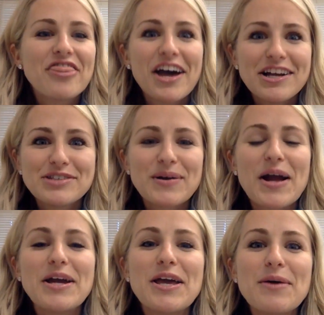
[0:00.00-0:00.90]
That's
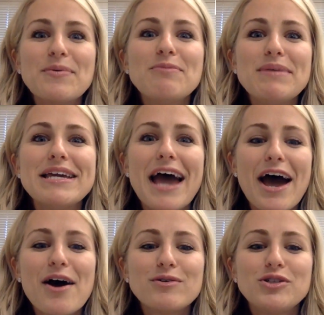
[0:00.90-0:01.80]
right, it would be
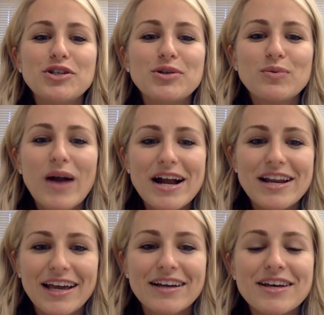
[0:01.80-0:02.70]
how to
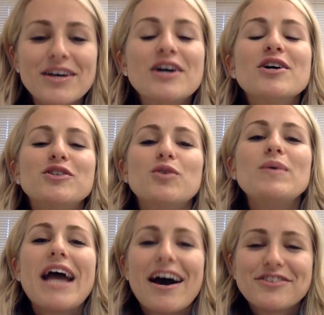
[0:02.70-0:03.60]
writing. So
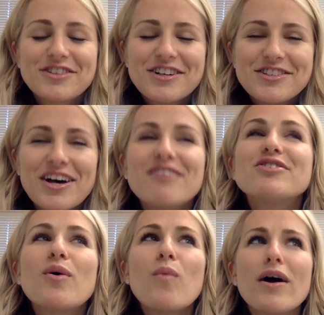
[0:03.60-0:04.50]
we asked
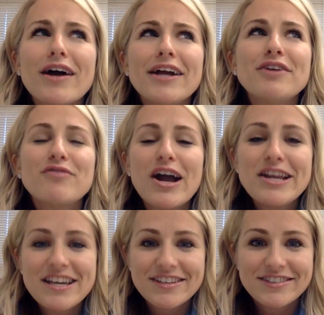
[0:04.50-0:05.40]
ourselves, what kind of
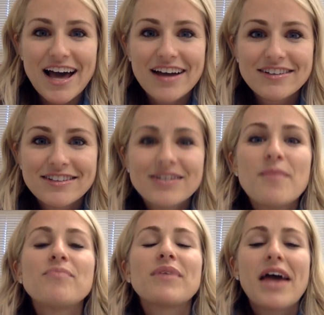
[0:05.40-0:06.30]
writing is that?
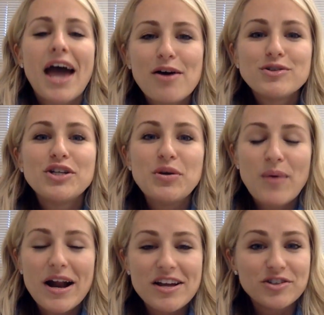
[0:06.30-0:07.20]
How to
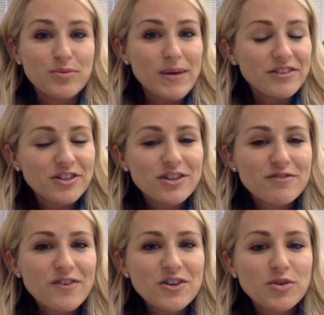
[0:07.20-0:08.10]
writing. So we answered the
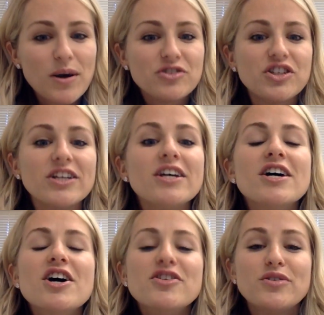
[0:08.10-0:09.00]
first question.
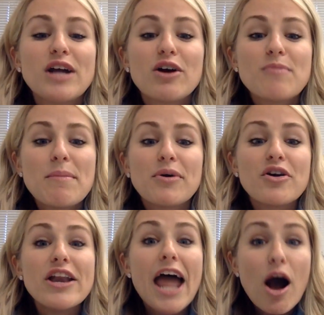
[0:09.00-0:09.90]
So now remember,
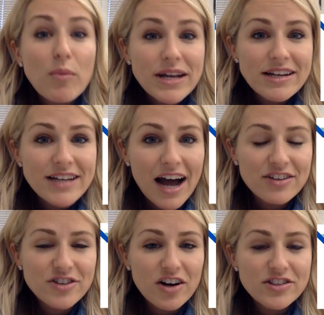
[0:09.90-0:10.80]
now we need to
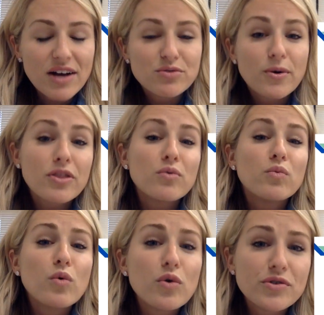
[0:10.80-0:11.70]
ask ourselves, what are the
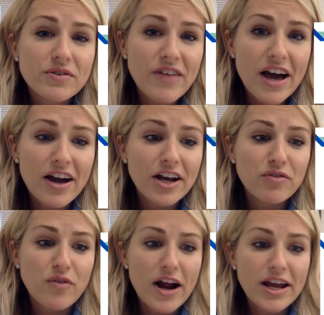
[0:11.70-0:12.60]
rules of that kind
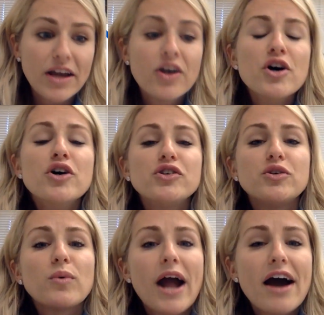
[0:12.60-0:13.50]
of writing?
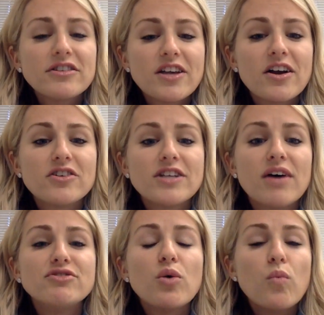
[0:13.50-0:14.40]
So we're asking
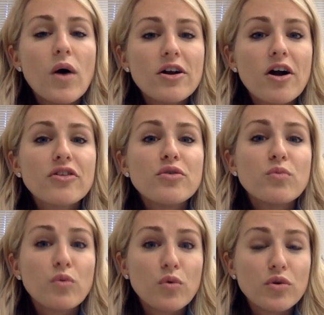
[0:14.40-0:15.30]
ourselves, what are the
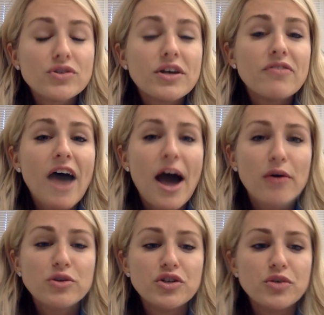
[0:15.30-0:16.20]
rules of
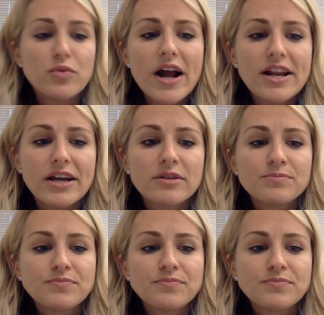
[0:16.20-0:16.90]
how to writing?